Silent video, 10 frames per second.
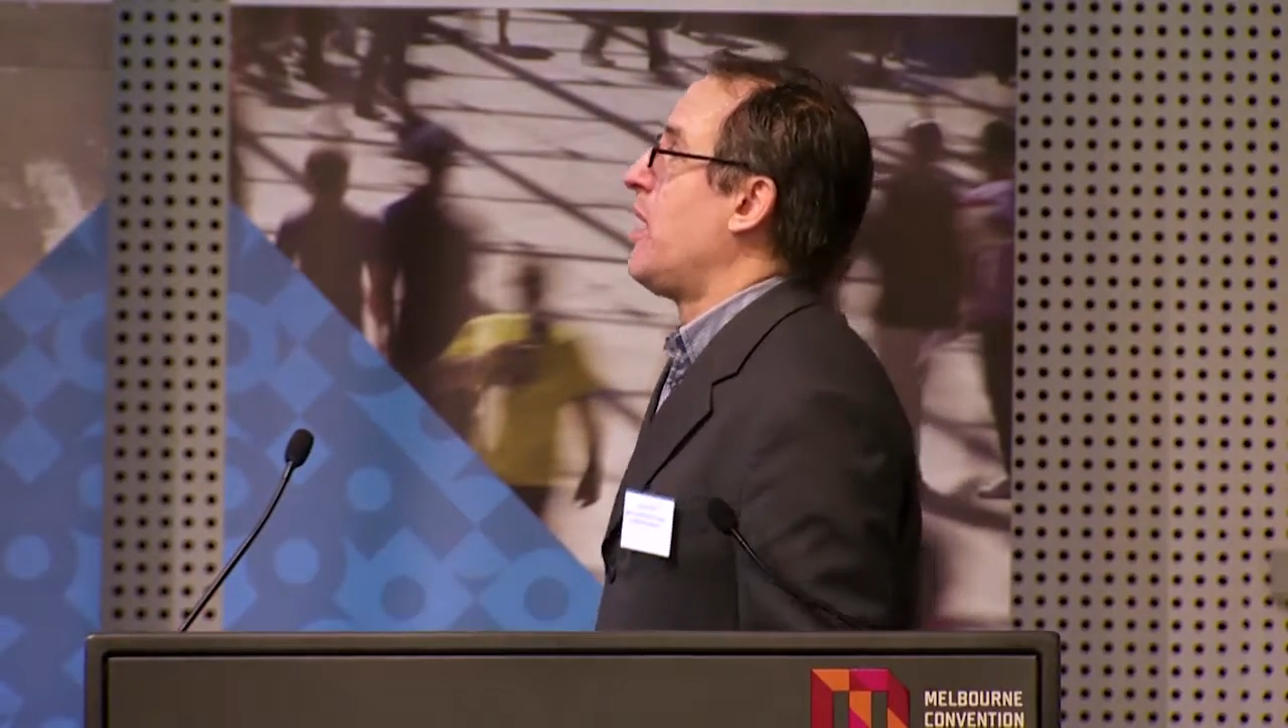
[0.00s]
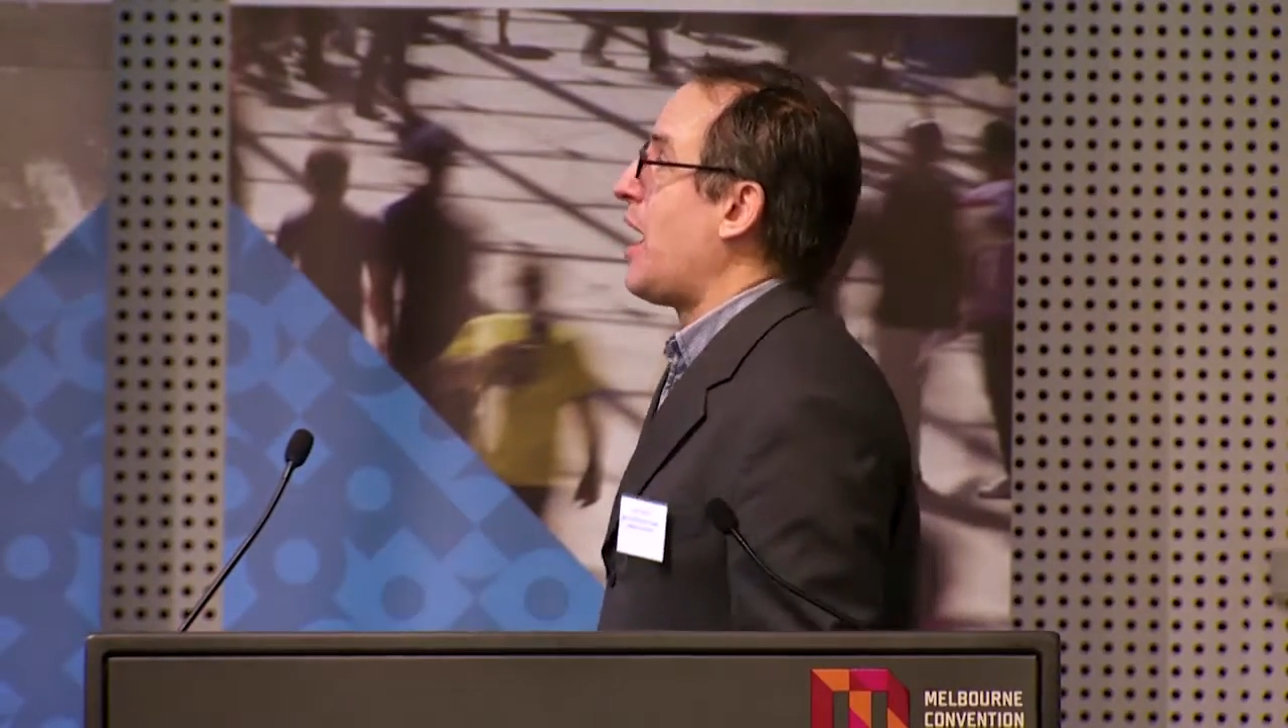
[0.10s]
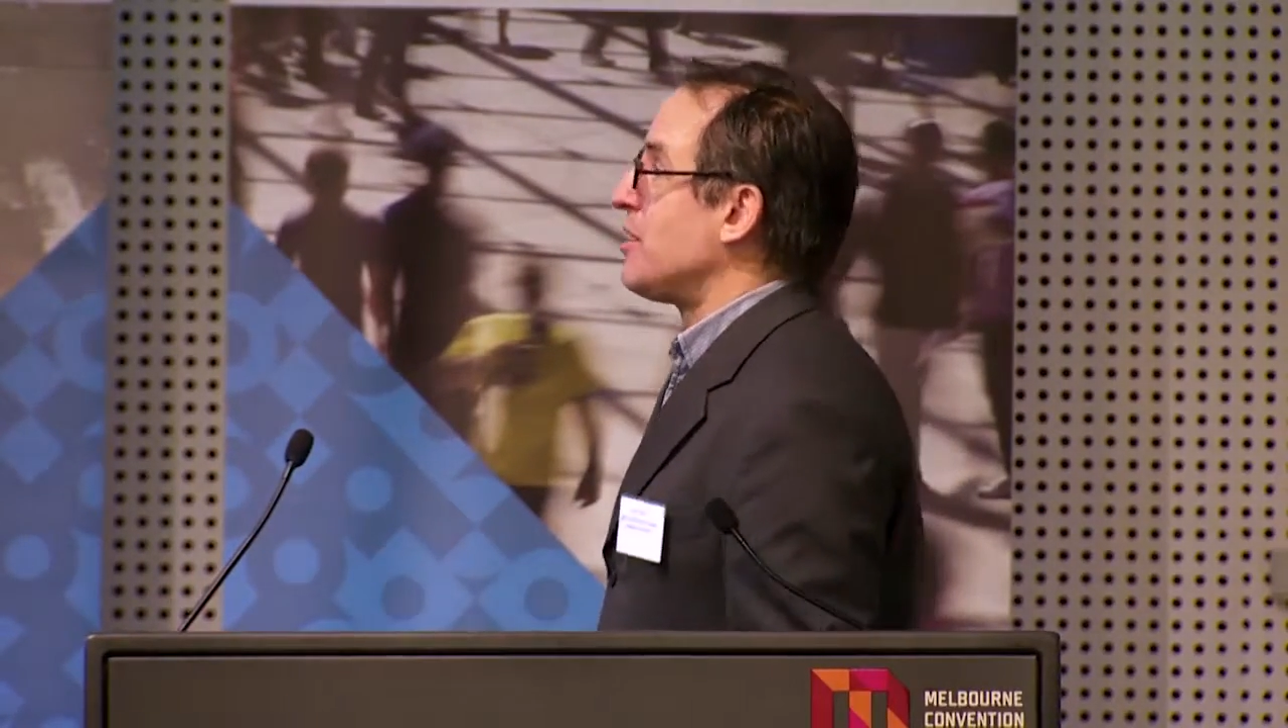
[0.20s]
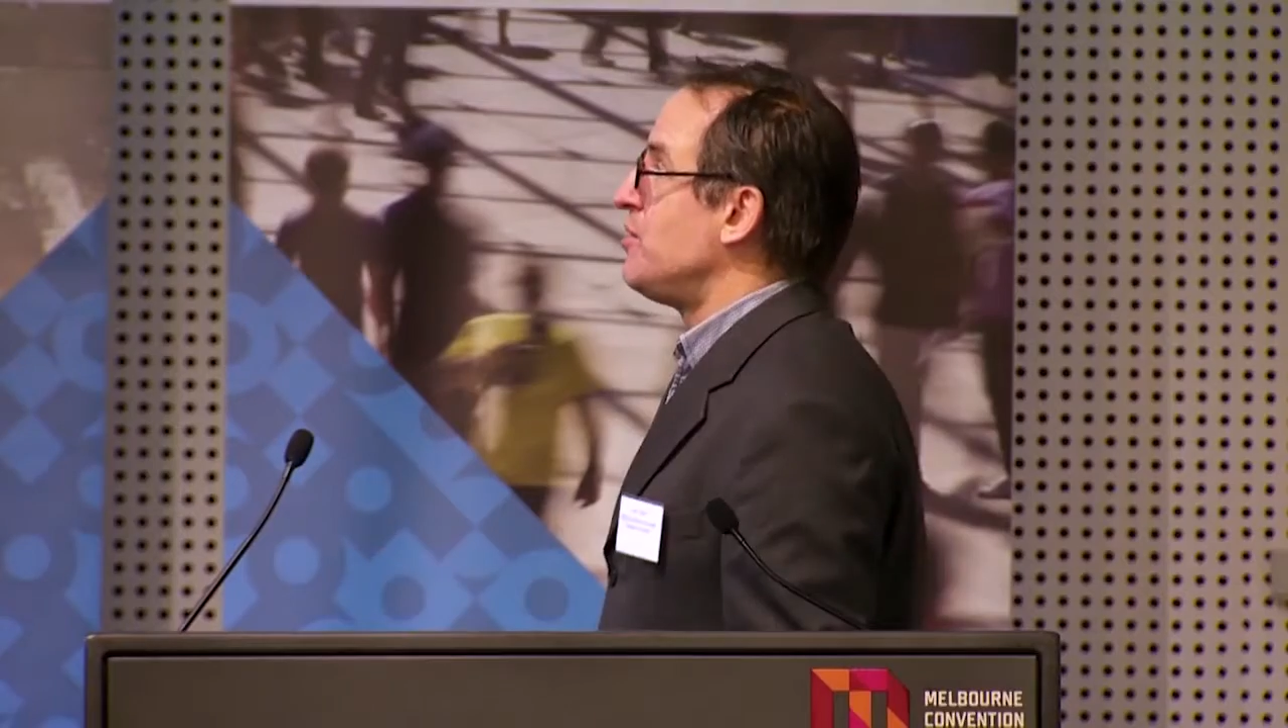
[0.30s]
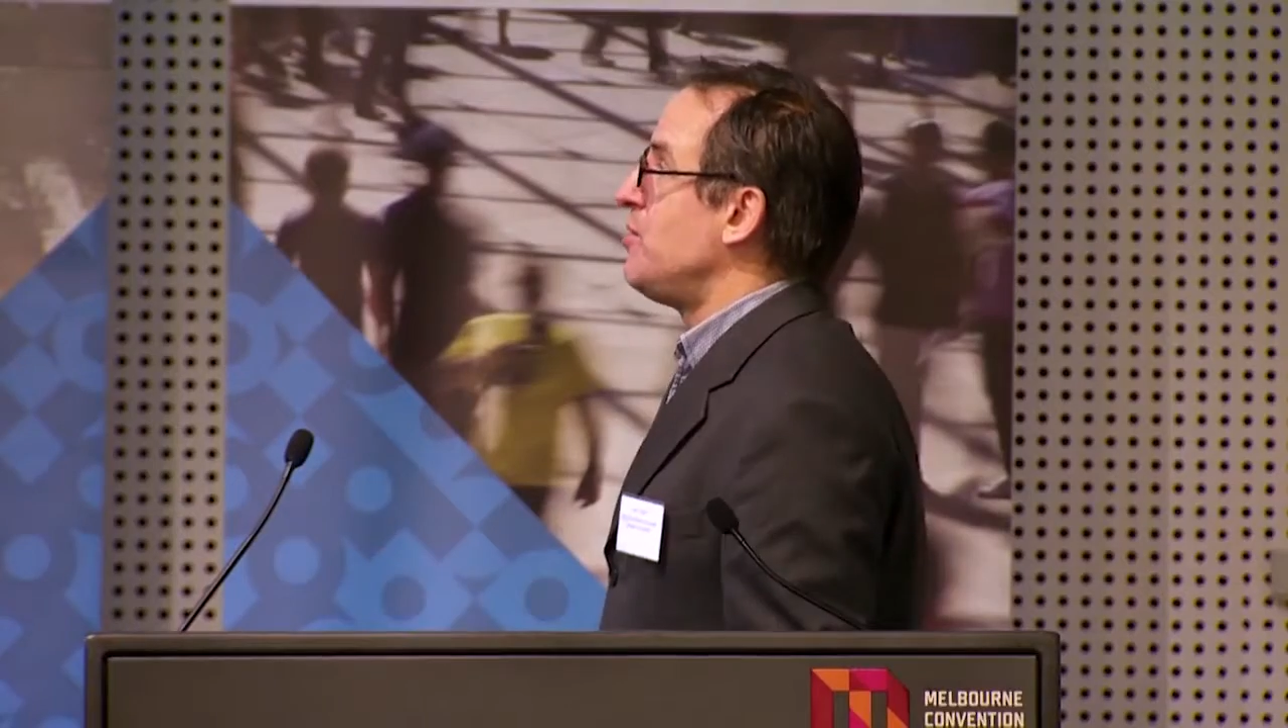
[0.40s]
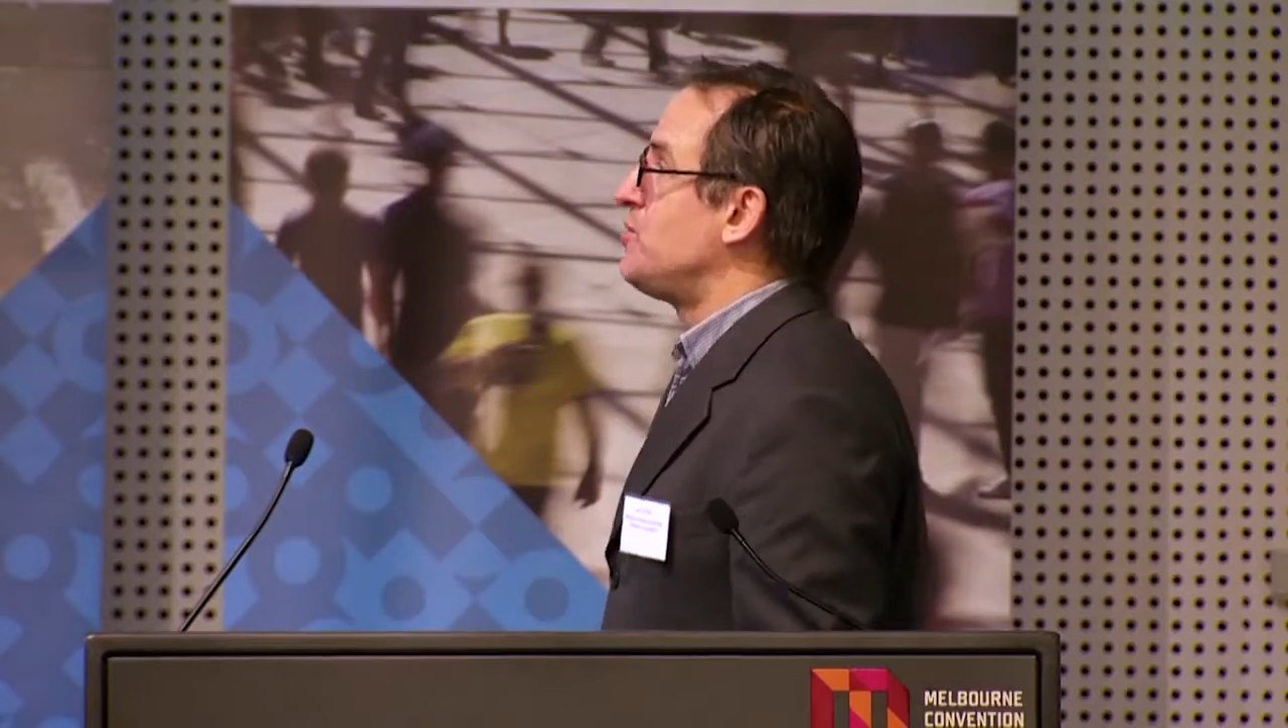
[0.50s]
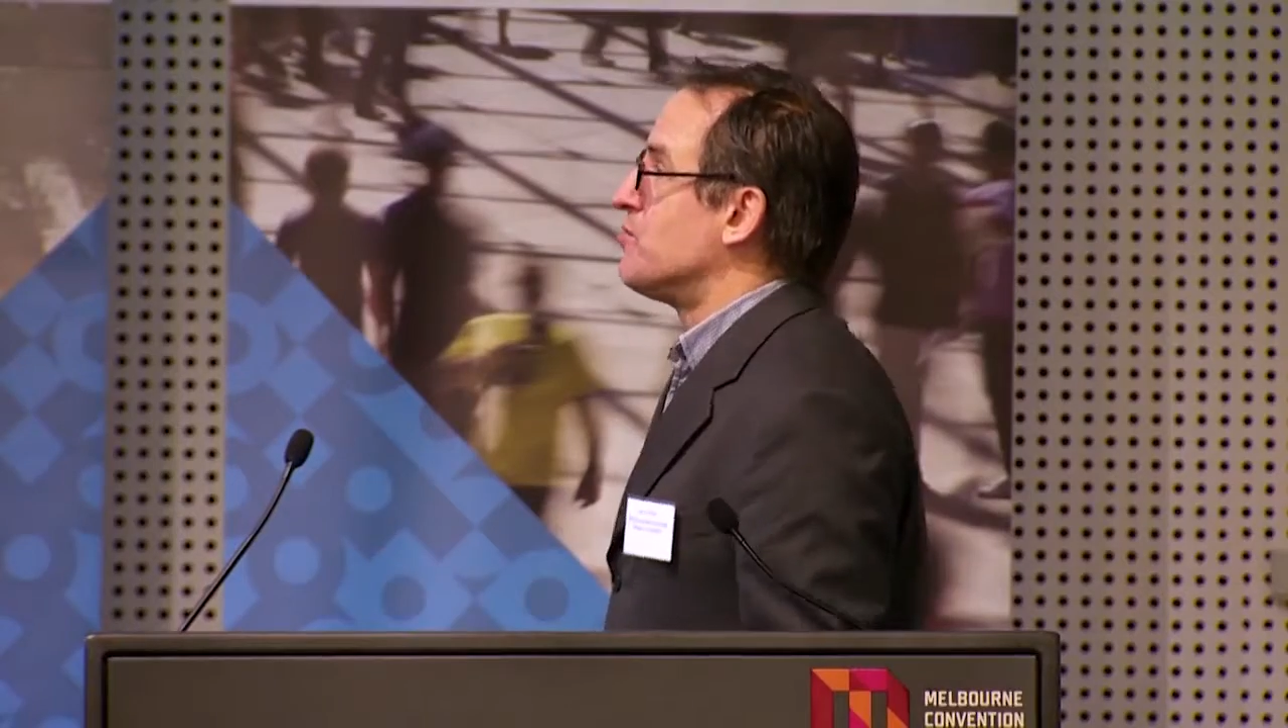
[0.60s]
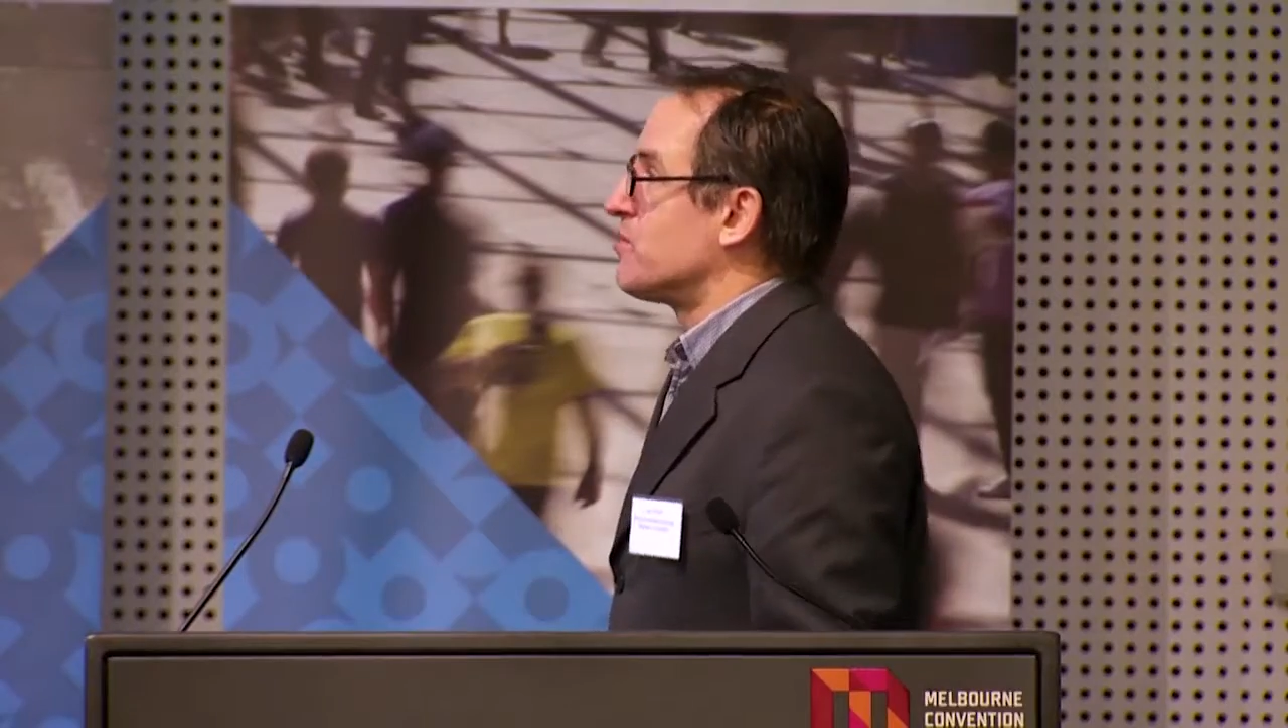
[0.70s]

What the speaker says: unusual